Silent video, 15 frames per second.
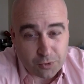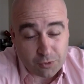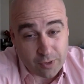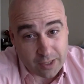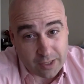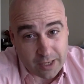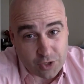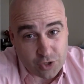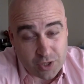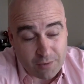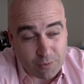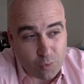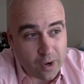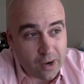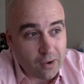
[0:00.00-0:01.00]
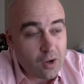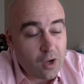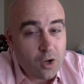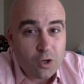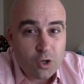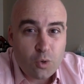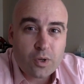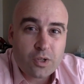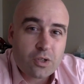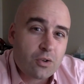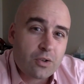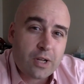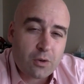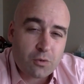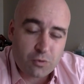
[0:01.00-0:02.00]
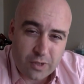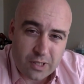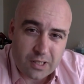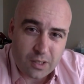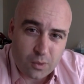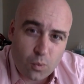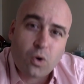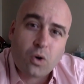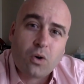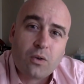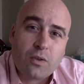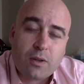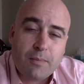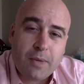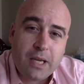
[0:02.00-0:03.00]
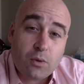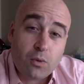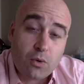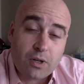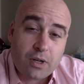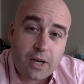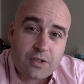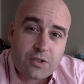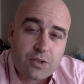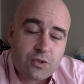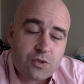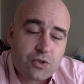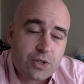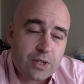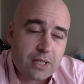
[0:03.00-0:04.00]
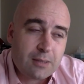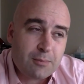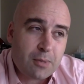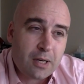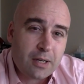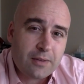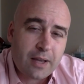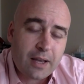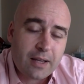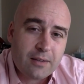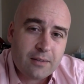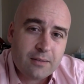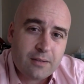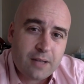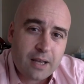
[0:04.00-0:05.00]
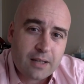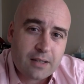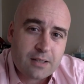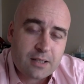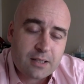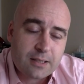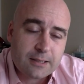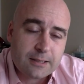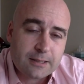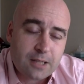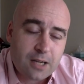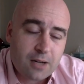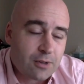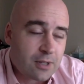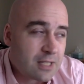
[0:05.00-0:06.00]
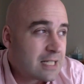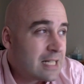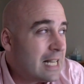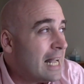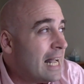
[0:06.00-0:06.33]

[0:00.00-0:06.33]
Direct Action Everywhere, who it turned out really were the main organizers behind that conference.